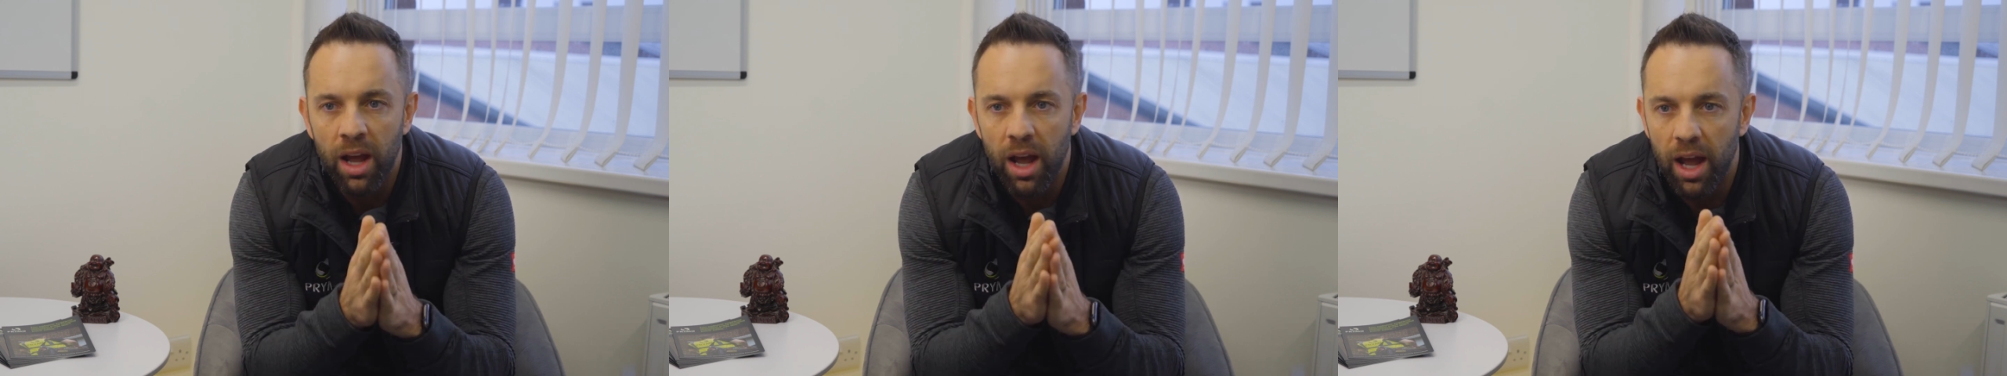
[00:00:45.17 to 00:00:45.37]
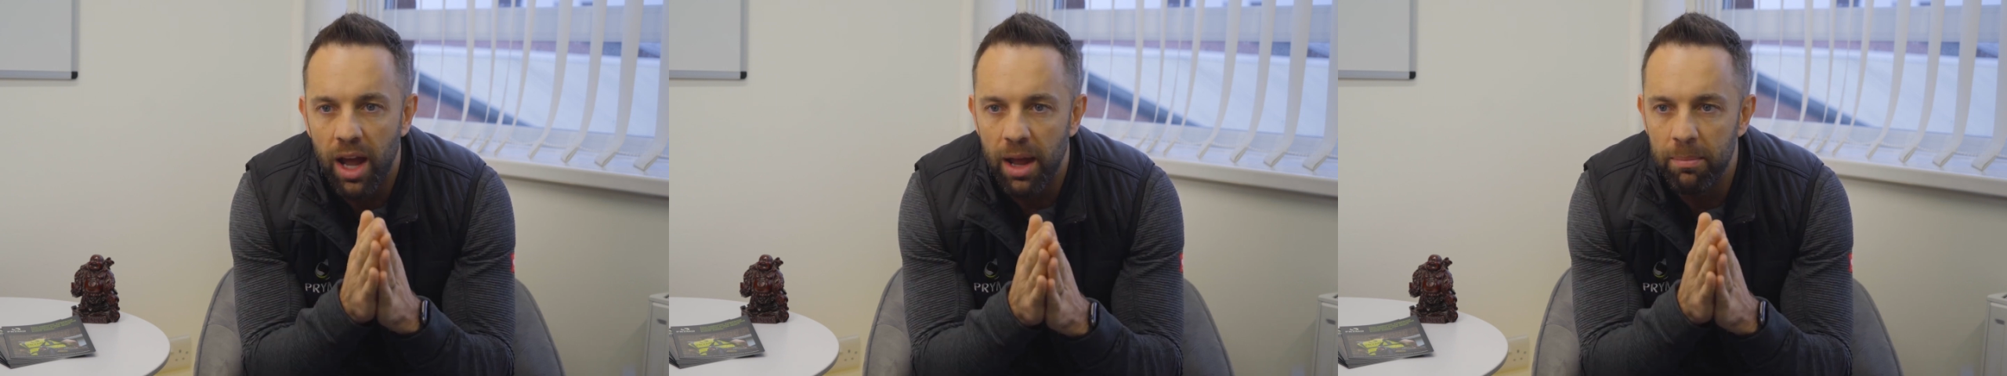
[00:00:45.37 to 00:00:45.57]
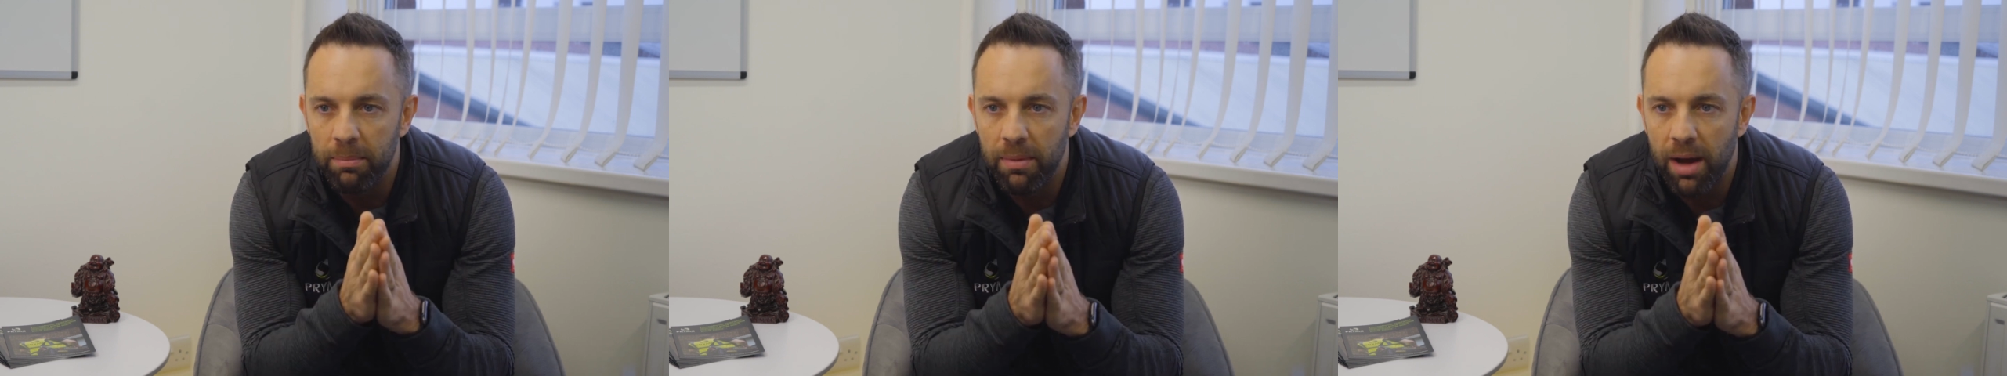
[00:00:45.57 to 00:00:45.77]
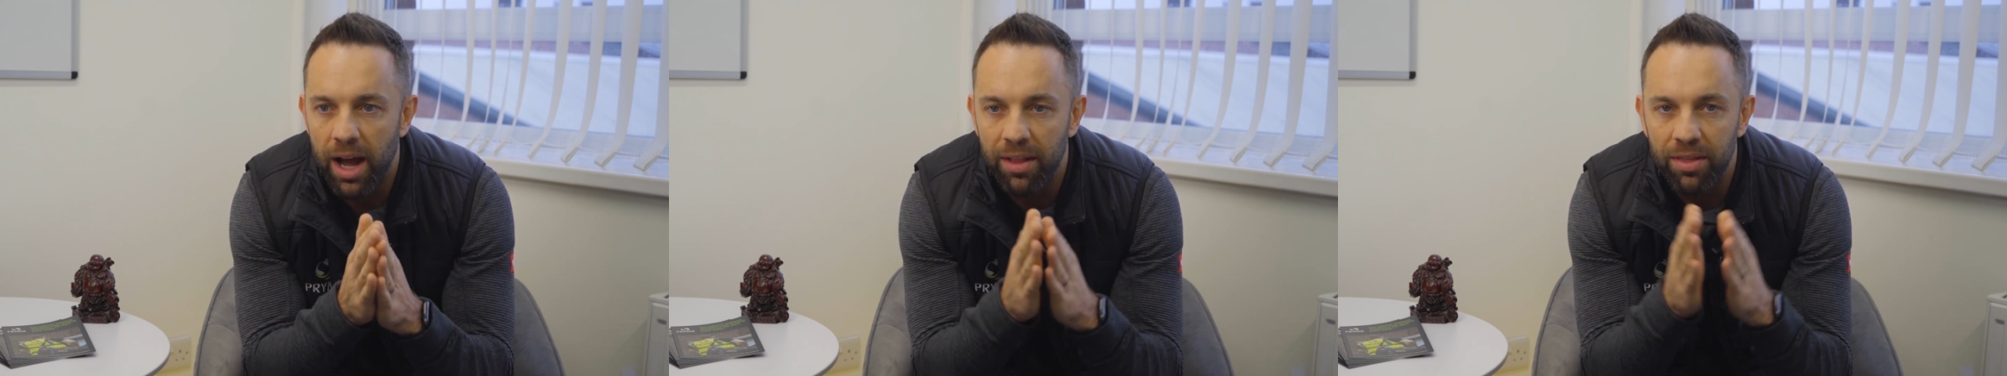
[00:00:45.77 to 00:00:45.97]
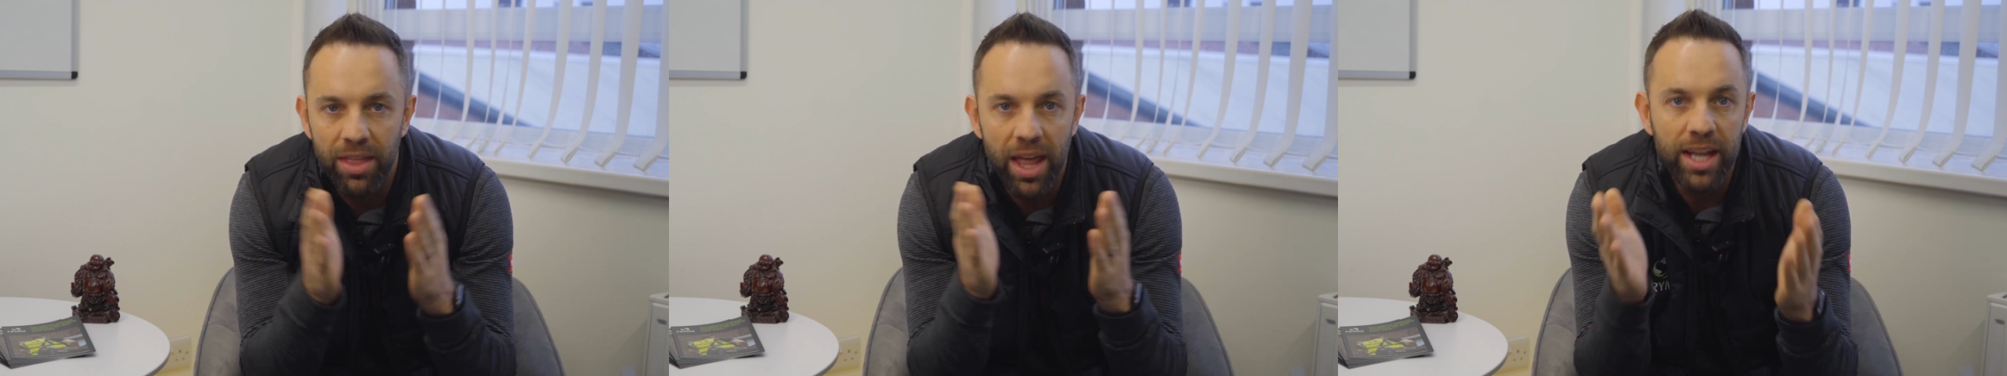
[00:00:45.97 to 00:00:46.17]

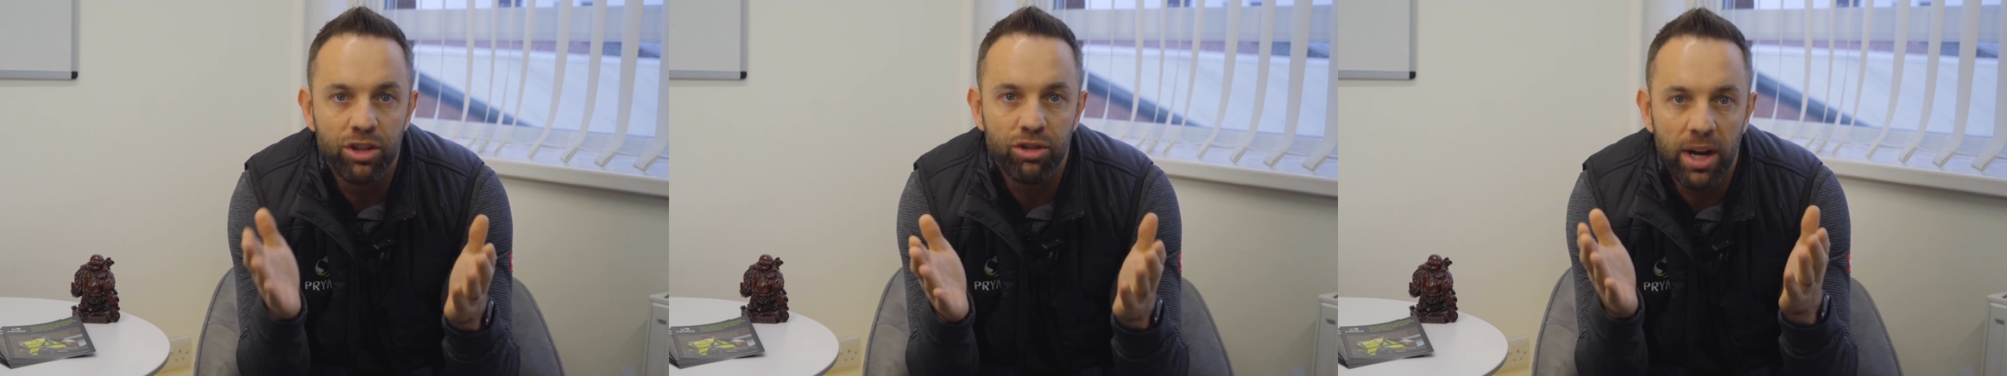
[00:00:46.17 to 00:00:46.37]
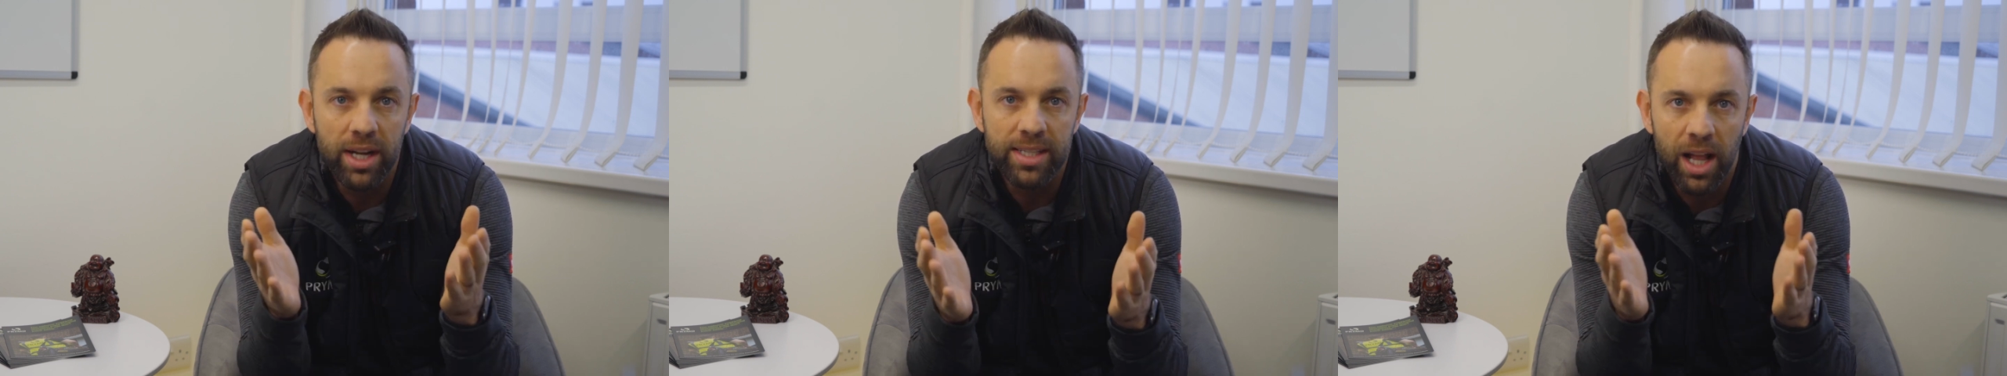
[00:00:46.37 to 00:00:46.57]
and they tried